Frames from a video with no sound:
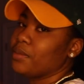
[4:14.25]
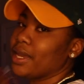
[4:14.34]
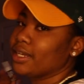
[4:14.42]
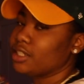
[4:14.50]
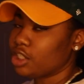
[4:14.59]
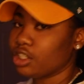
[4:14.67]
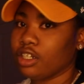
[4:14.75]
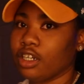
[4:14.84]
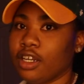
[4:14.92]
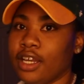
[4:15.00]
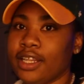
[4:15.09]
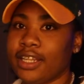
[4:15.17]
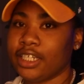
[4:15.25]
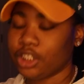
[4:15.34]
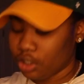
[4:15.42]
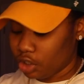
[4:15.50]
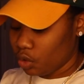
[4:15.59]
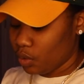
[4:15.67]
making sure that
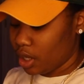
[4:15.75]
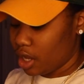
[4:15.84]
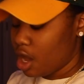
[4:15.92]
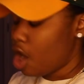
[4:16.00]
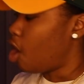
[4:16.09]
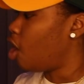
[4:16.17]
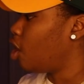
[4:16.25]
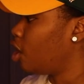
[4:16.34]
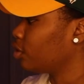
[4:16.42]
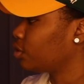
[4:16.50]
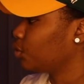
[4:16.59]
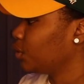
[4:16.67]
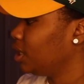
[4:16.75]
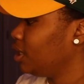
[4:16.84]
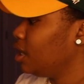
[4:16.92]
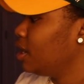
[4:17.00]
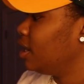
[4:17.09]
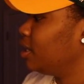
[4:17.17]
you're doing all
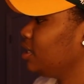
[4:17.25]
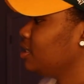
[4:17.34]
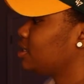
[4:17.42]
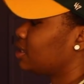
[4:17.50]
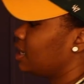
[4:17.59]
3 of these